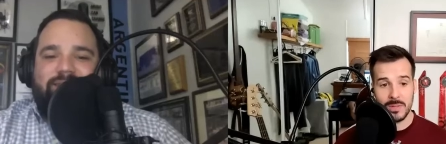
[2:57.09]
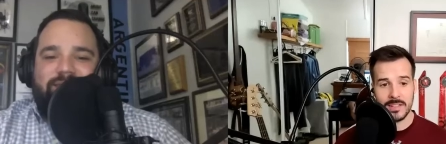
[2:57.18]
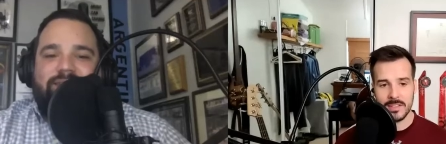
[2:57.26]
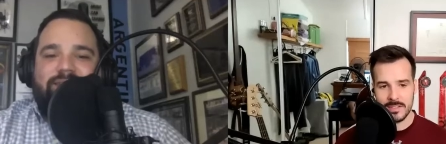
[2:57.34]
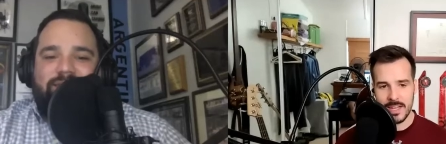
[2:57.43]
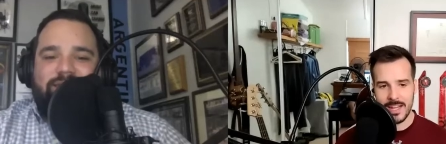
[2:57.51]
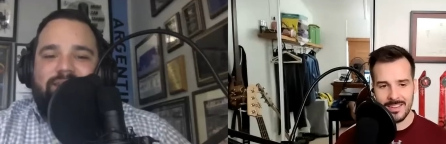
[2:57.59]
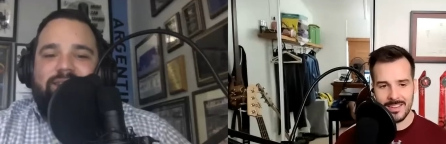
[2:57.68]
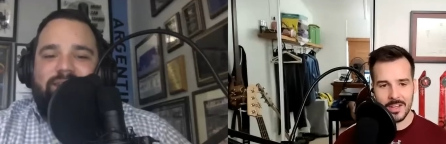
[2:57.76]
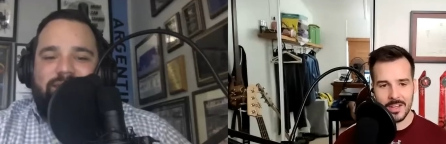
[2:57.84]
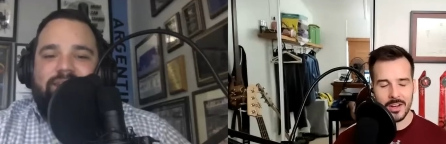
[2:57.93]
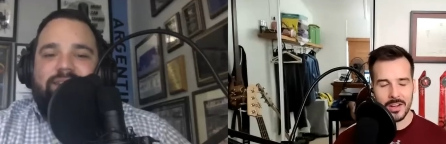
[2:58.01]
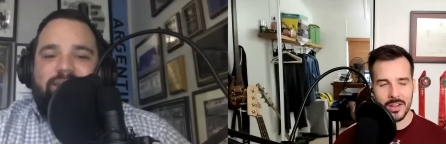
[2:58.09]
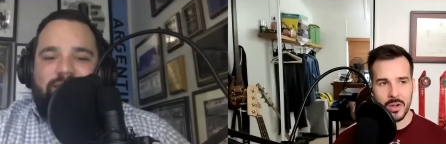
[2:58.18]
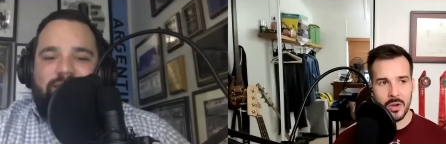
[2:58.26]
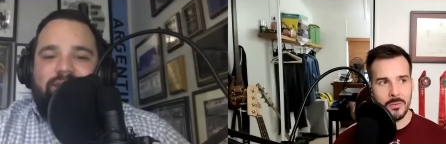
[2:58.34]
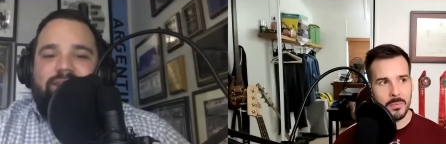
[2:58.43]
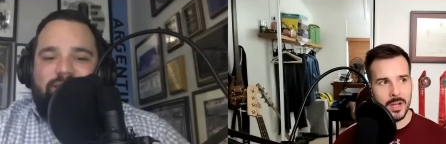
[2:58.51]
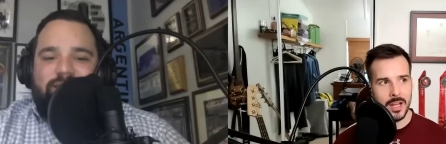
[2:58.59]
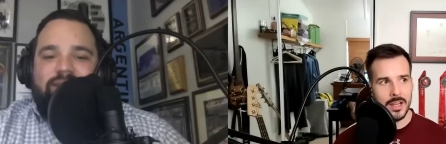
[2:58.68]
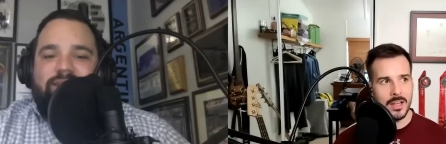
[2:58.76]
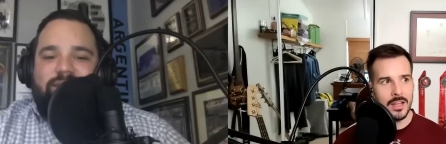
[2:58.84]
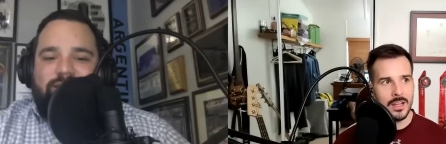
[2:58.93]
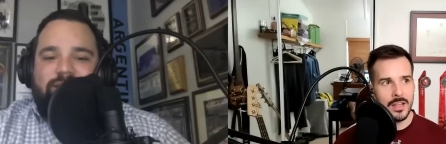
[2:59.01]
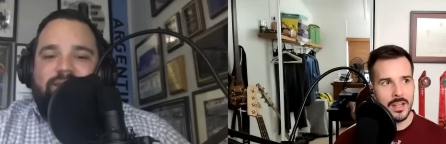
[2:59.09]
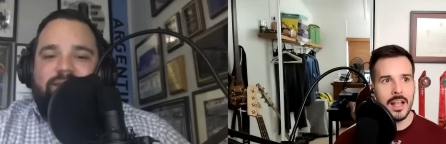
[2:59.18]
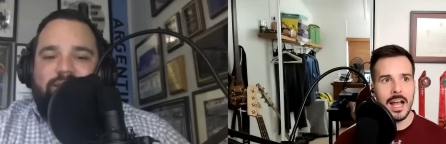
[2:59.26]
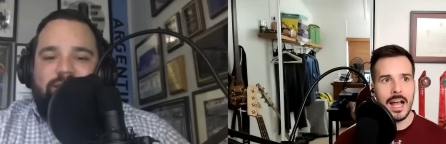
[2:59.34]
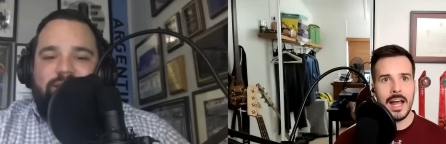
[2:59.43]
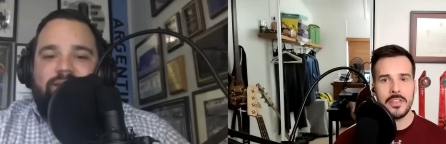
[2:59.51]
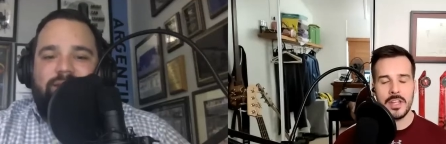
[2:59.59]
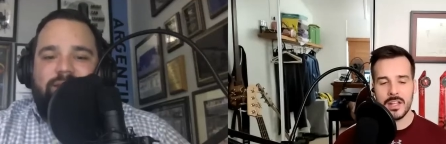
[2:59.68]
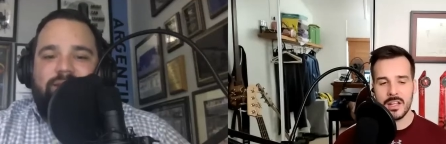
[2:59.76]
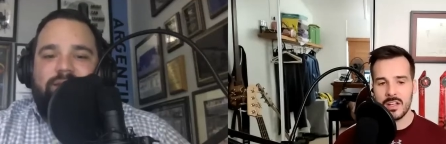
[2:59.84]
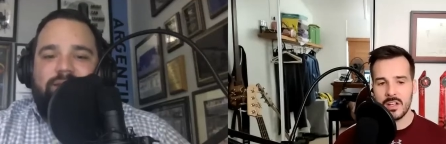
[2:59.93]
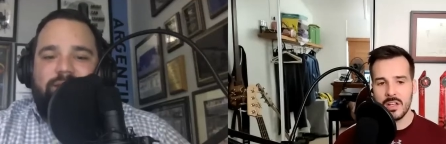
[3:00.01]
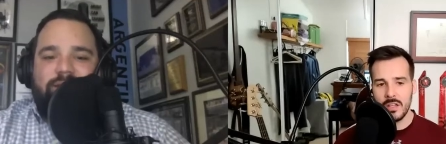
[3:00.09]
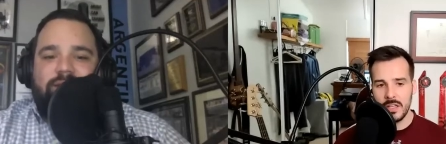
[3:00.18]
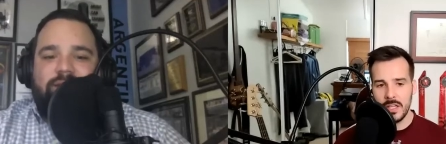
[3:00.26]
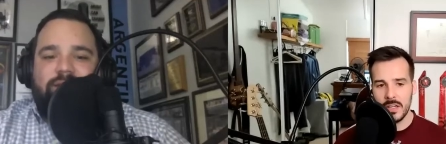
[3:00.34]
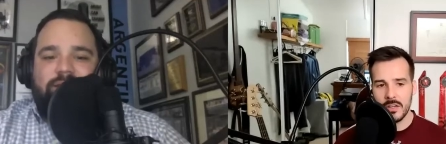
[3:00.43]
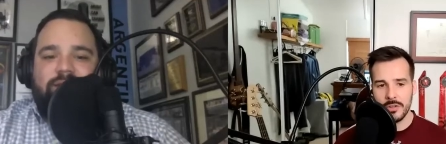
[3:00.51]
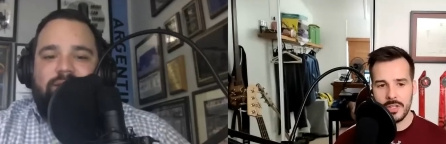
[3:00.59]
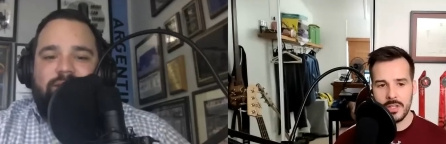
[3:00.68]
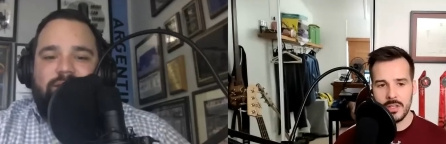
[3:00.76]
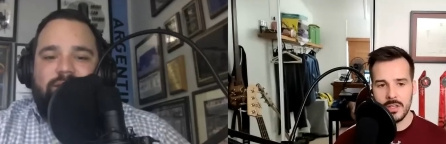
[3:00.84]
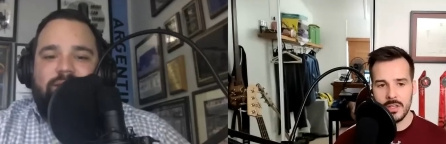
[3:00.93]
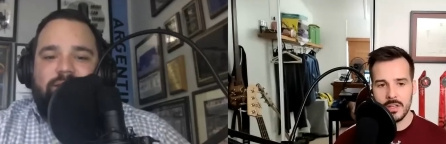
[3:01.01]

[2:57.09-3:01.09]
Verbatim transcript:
Speaker 1: like to say that they're a goat, but I think clearly